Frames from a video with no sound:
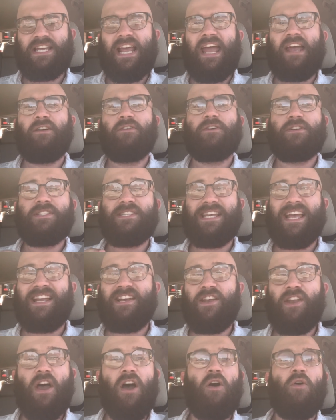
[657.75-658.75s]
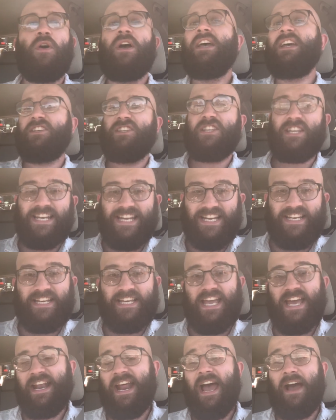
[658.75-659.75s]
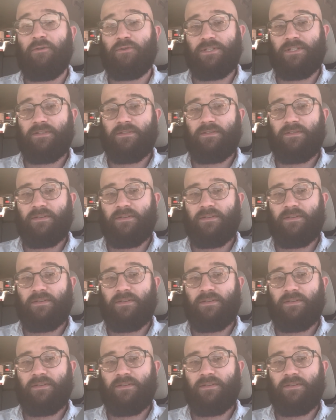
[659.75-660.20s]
anger and say, no, you need to get out?